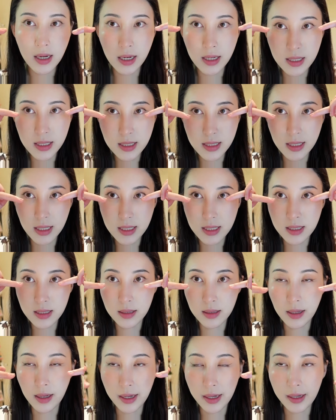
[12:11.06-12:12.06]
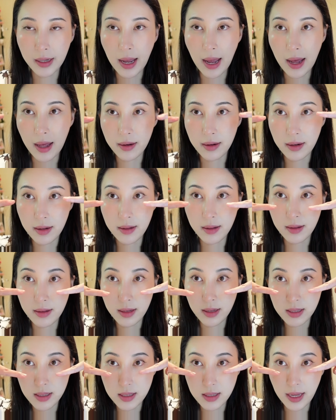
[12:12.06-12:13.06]
kind of sits like at
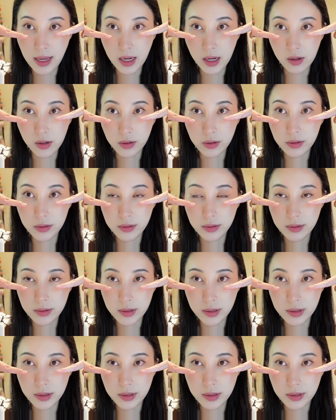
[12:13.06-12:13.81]
this angle.